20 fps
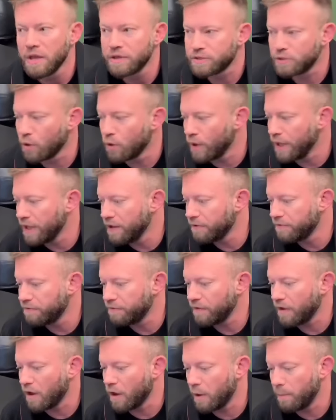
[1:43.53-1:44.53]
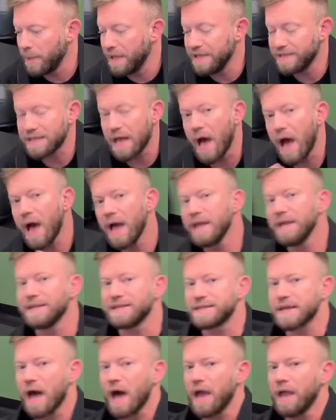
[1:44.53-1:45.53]
So if he's high
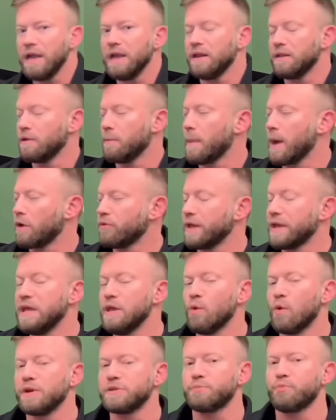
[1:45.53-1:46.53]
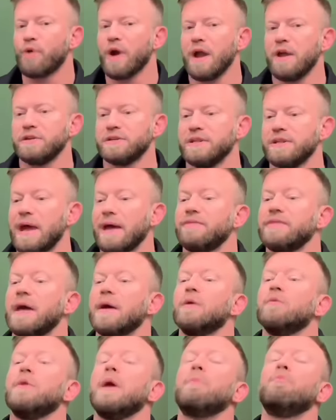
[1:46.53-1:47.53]
and tight in the mount like he was prior to that,
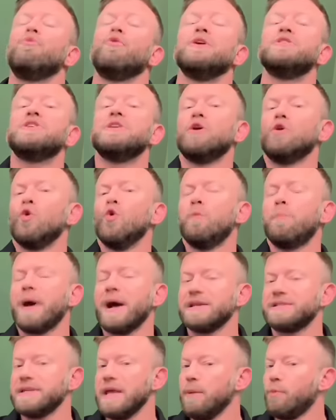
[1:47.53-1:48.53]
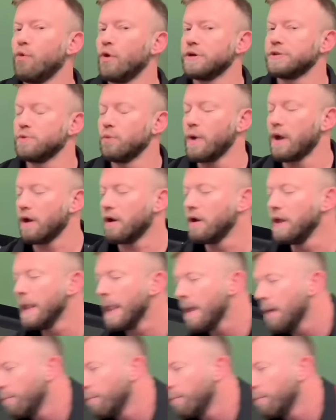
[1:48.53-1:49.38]
that bridging or Upa escape works well.